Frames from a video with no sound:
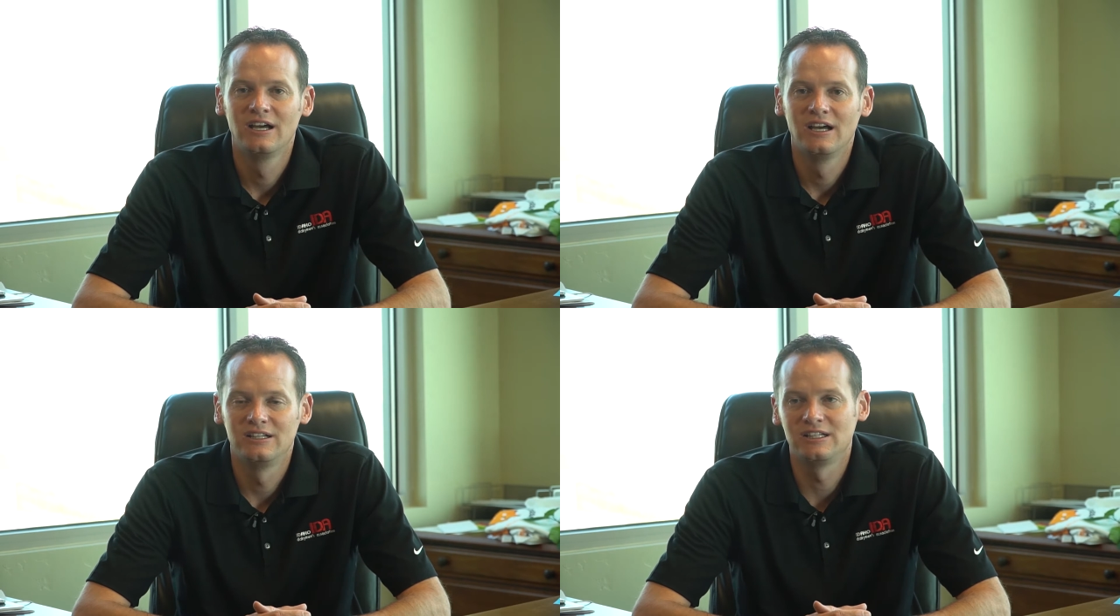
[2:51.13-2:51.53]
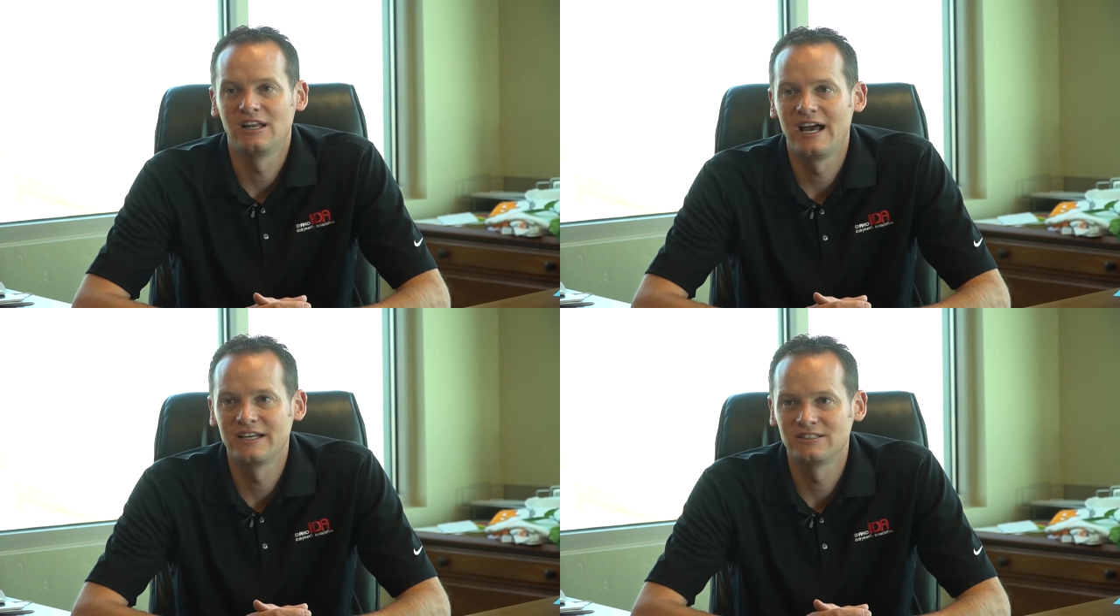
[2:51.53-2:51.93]
And then the
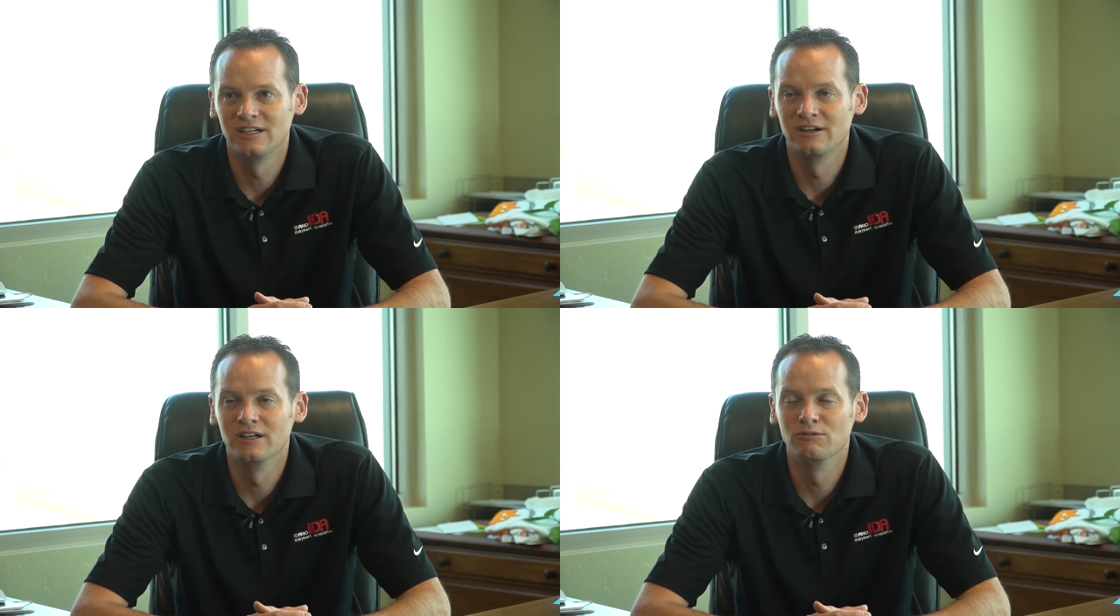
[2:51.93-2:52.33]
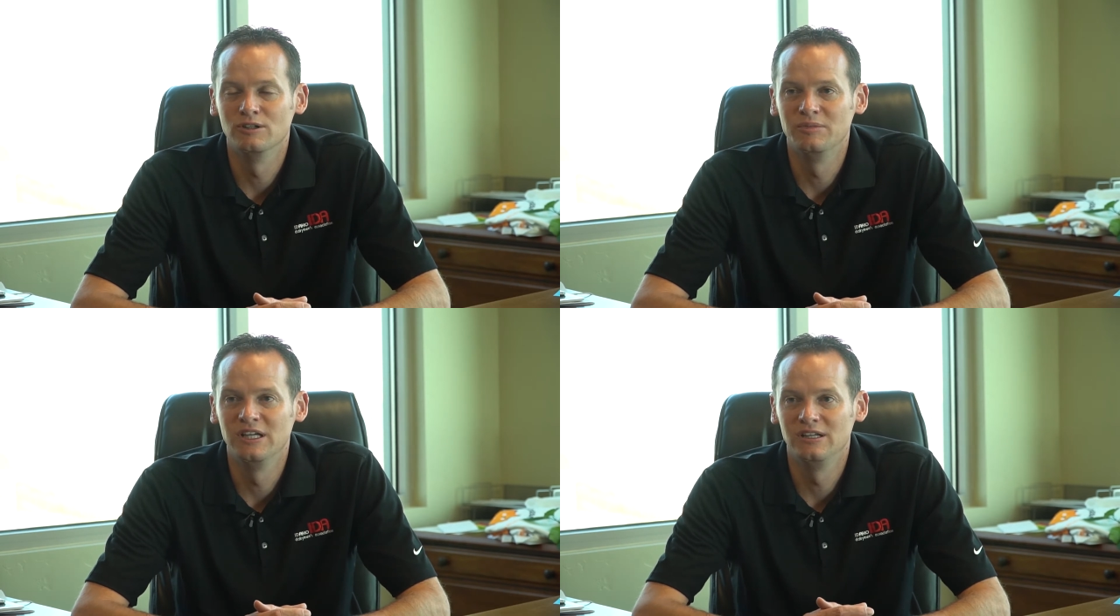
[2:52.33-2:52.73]
last area
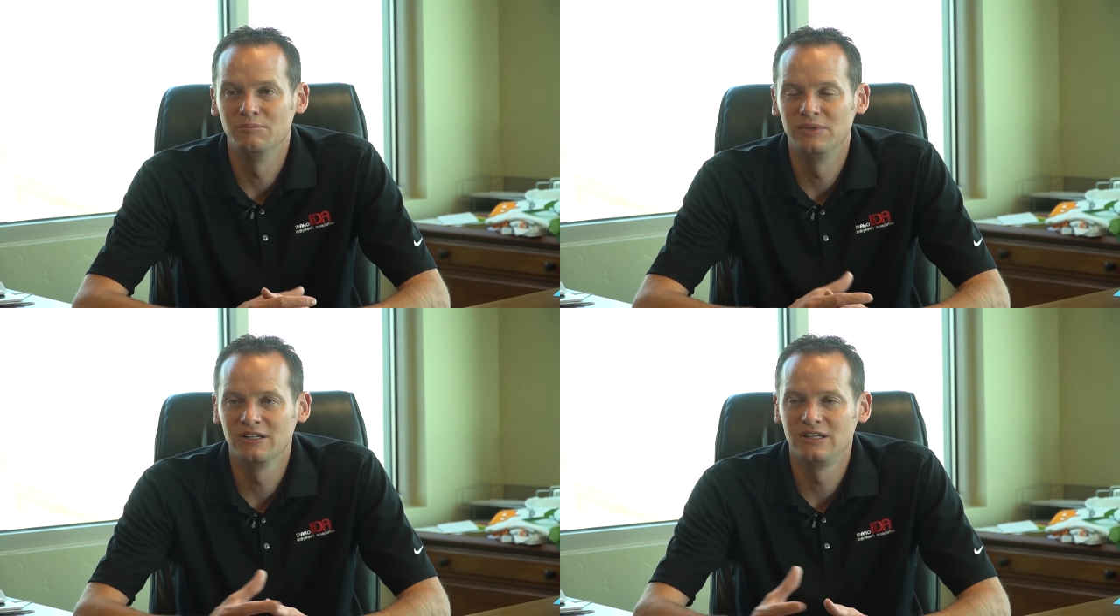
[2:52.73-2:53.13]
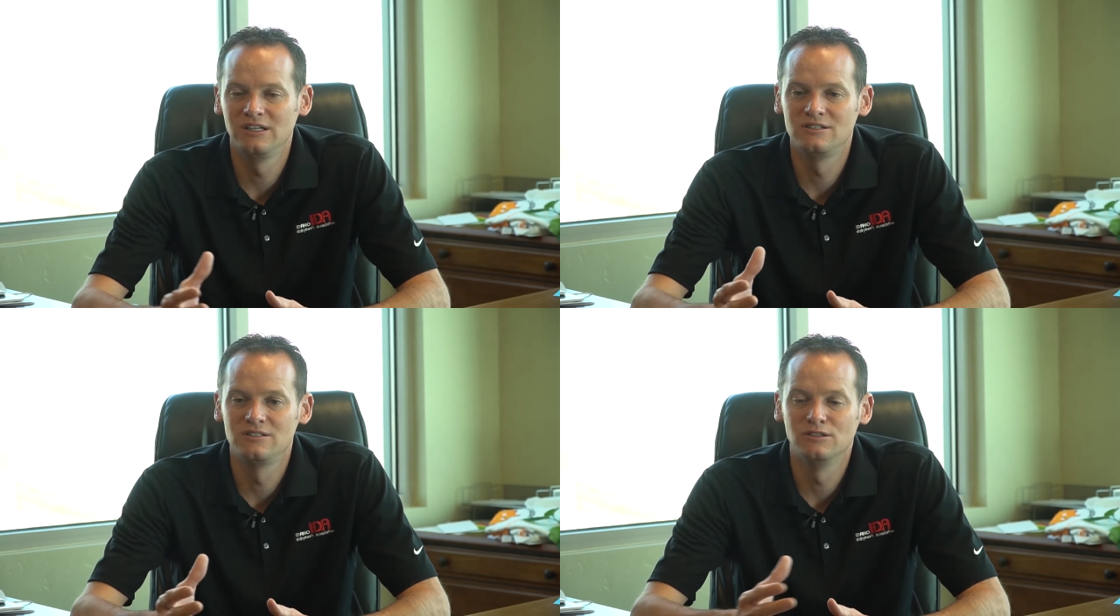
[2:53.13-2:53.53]
would be the
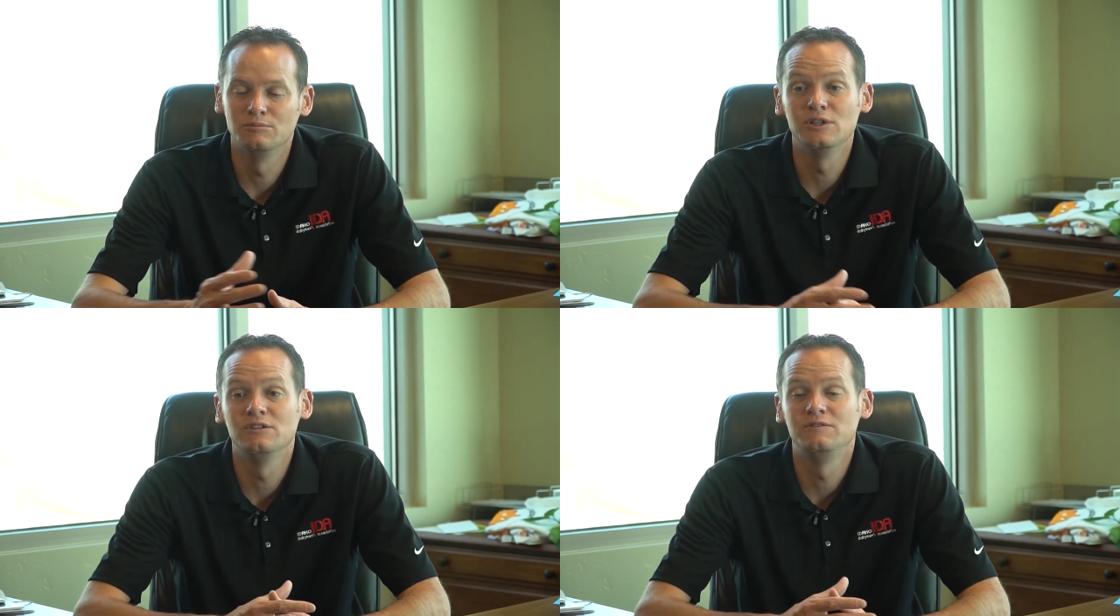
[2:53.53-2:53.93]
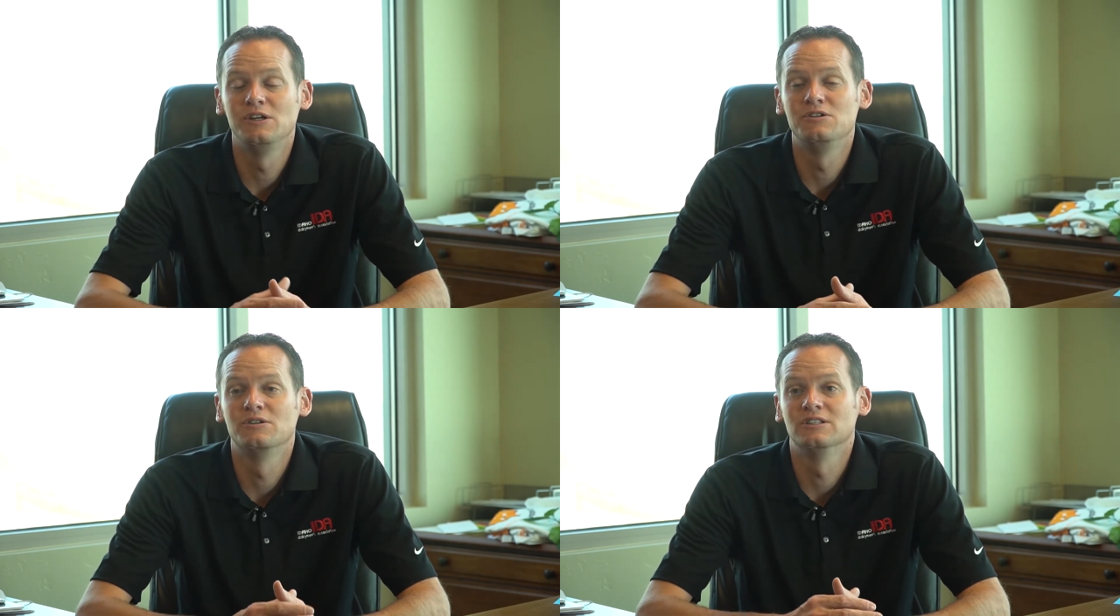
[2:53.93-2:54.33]
ability to move
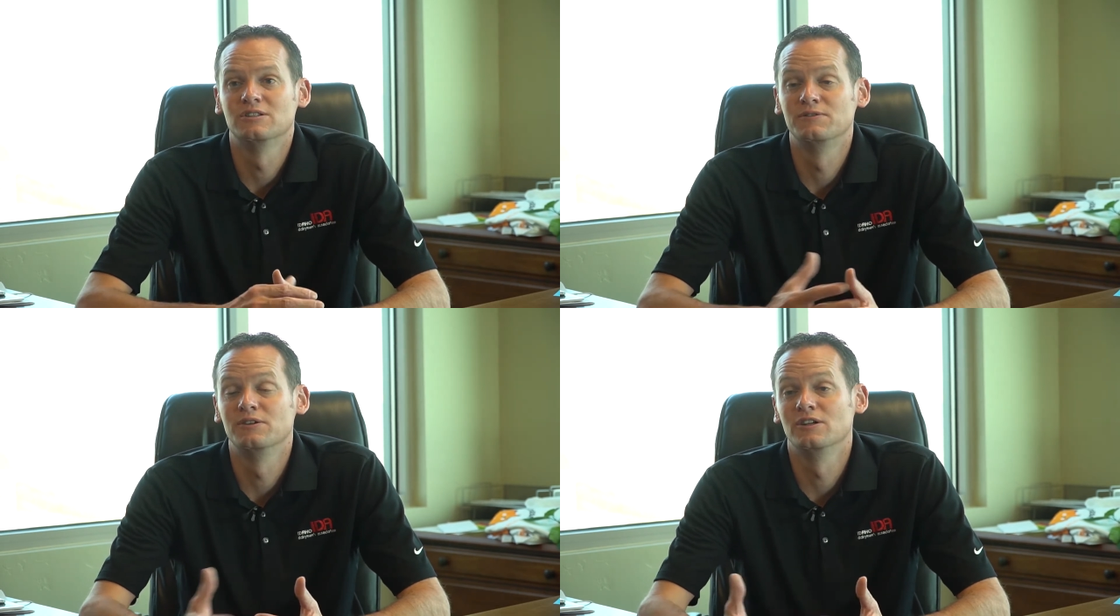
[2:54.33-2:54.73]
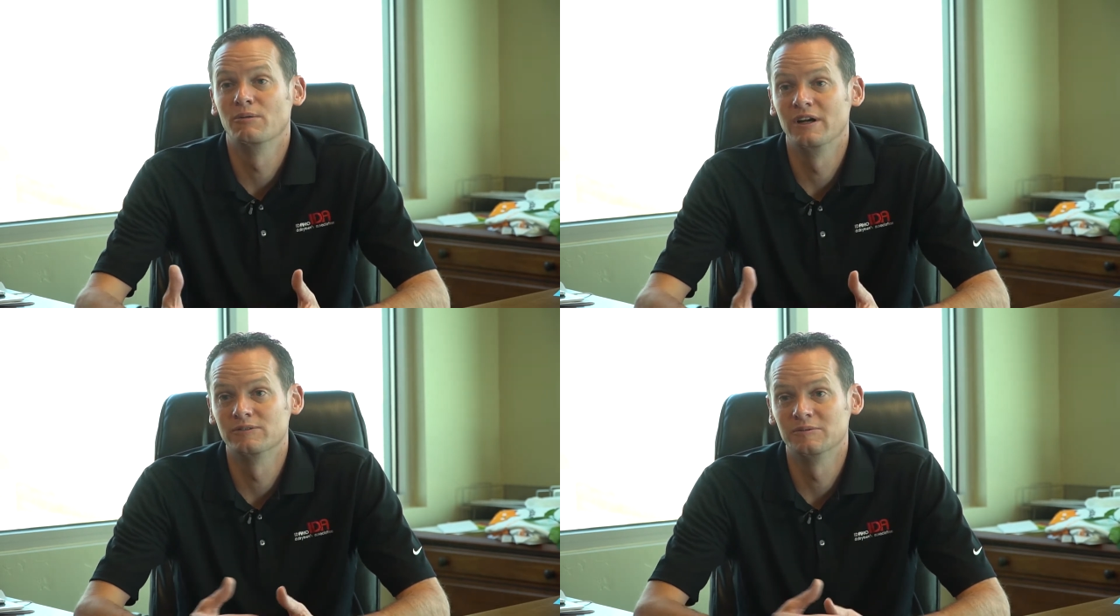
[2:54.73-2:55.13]
nutrients further
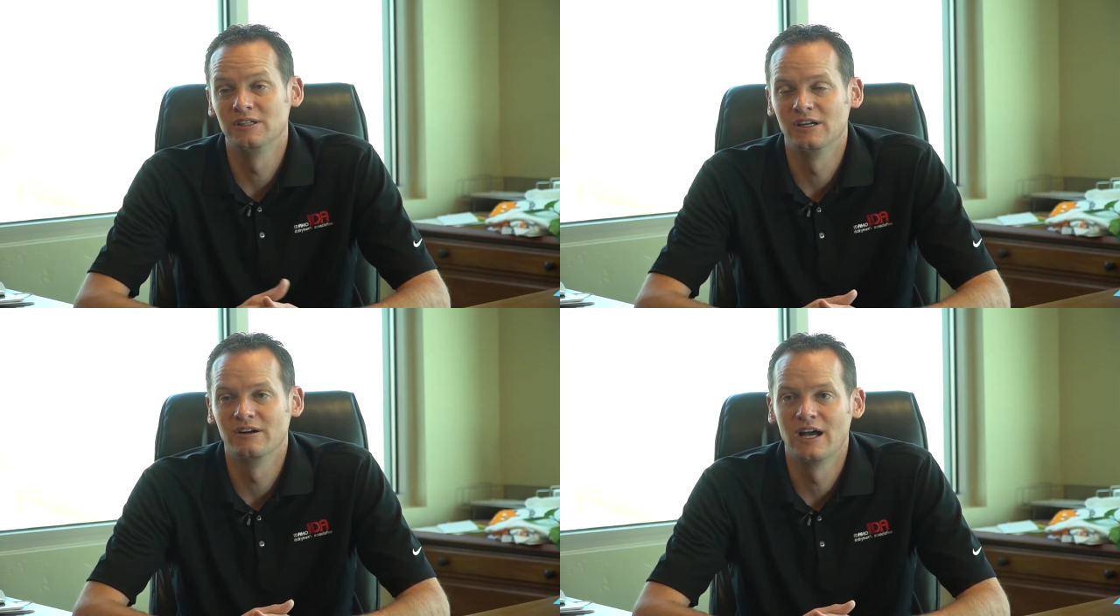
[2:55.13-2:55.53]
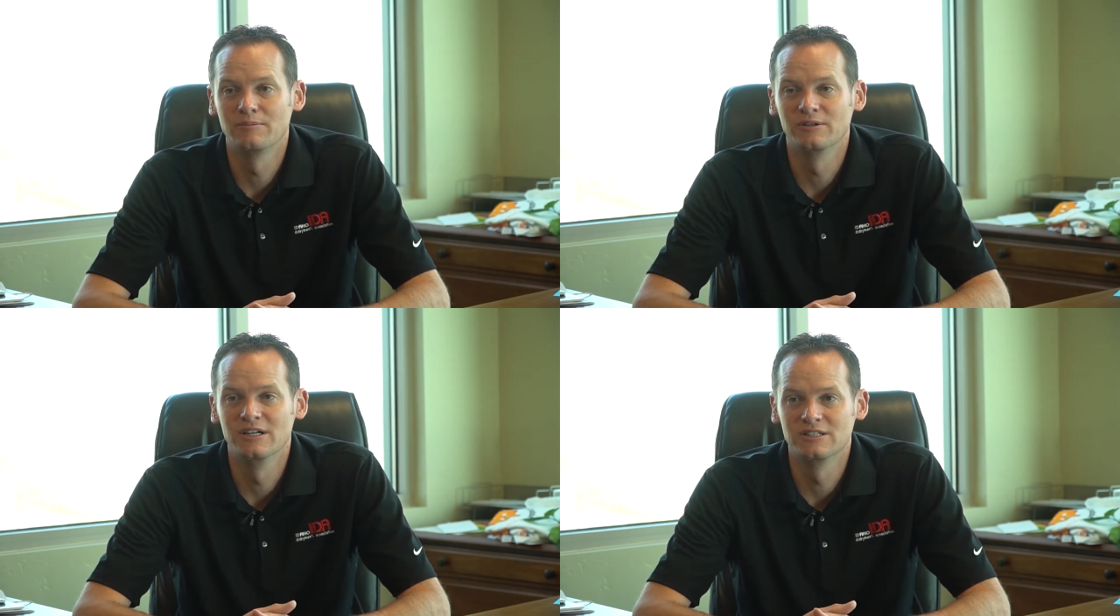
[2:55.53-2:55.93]
away from the dairy
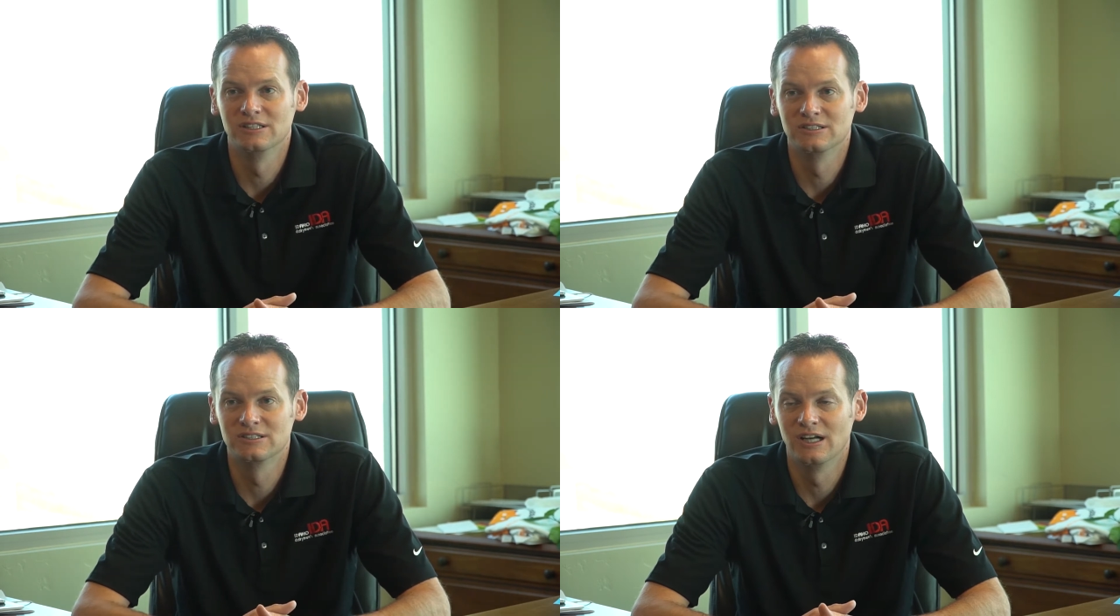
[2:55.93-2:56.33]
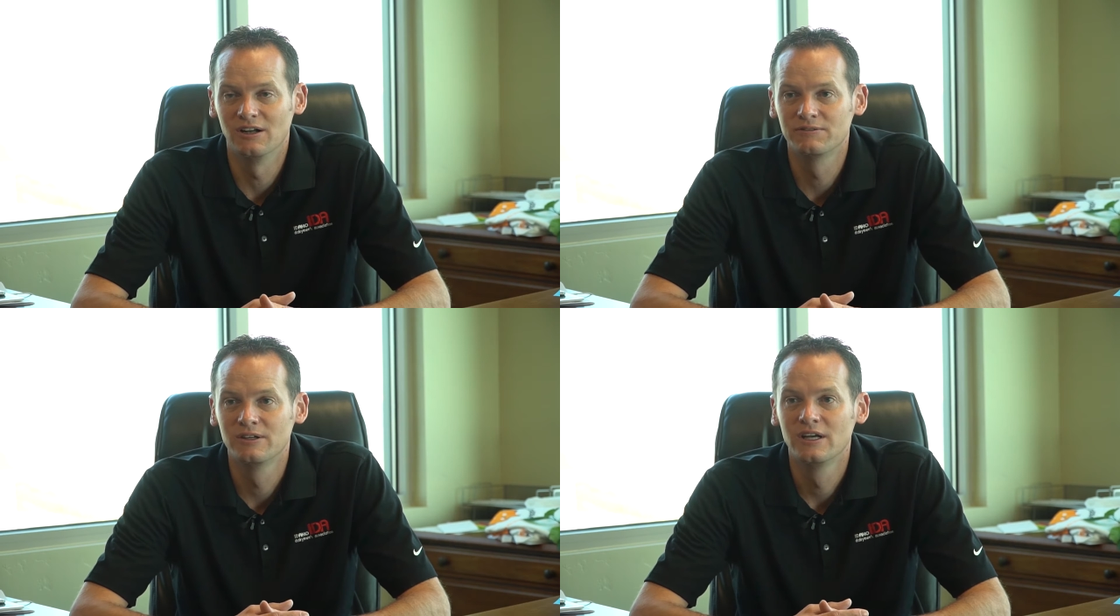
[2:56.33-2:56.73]
operation
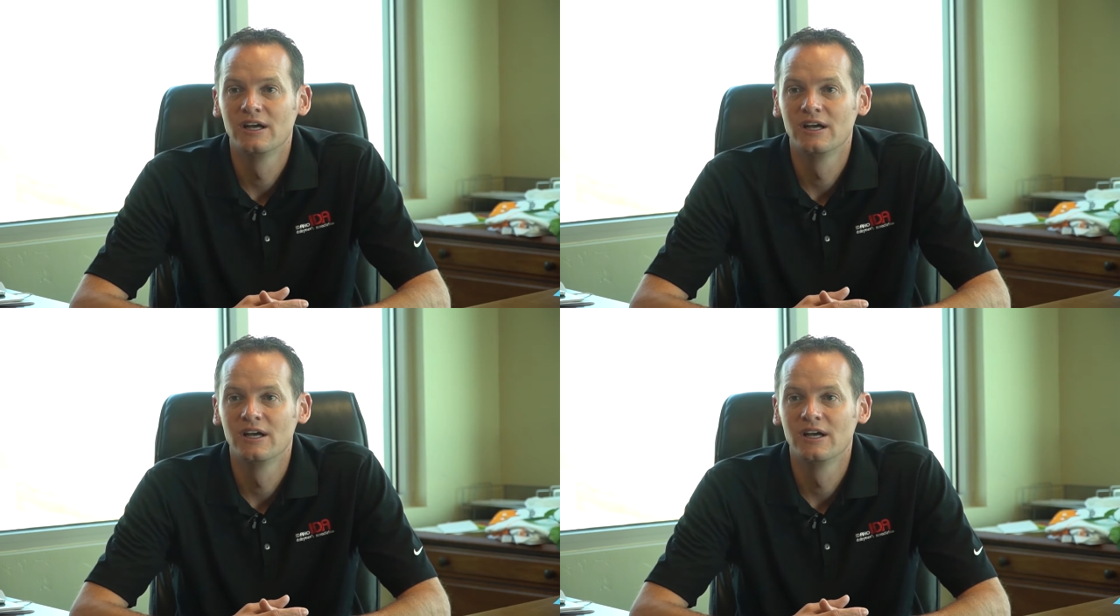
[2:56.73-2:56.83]
itself.